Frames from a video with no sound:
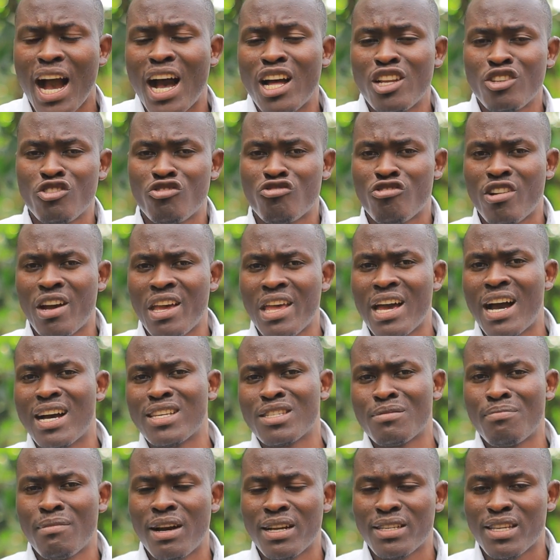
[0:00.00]
and try
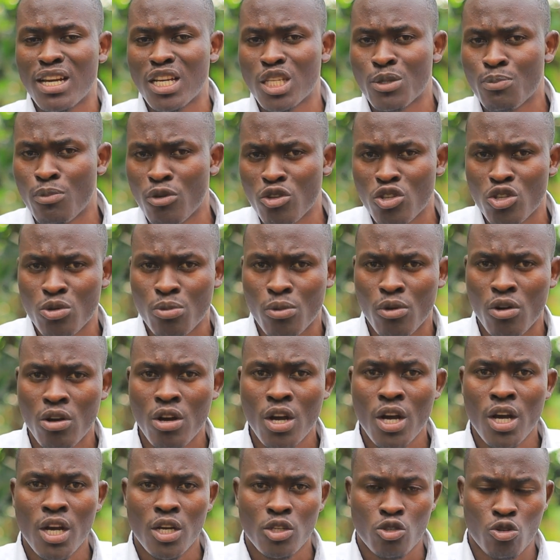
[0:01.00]
as much as
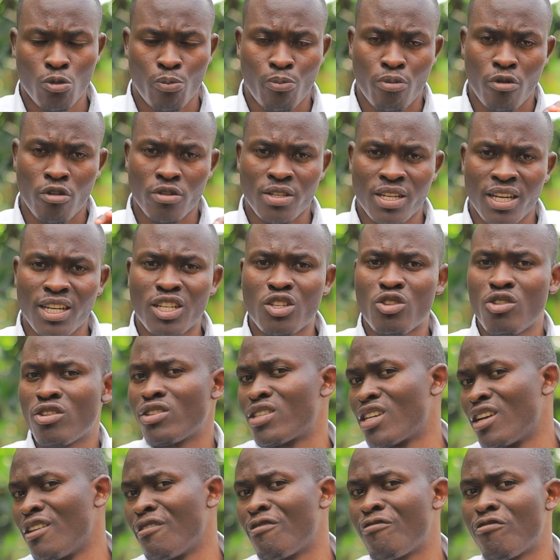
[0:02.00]
possible to protect
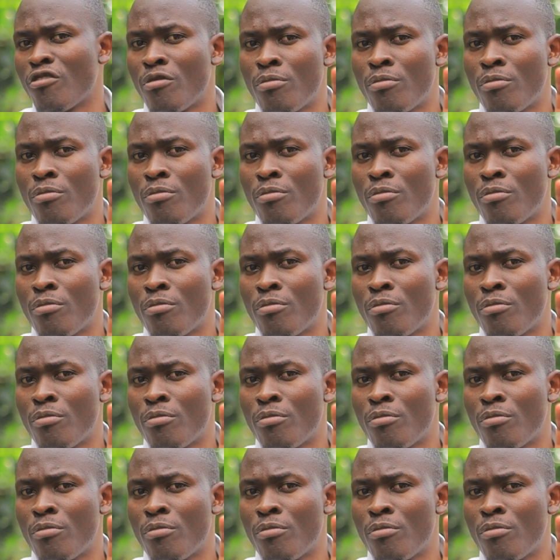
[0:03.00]
yourself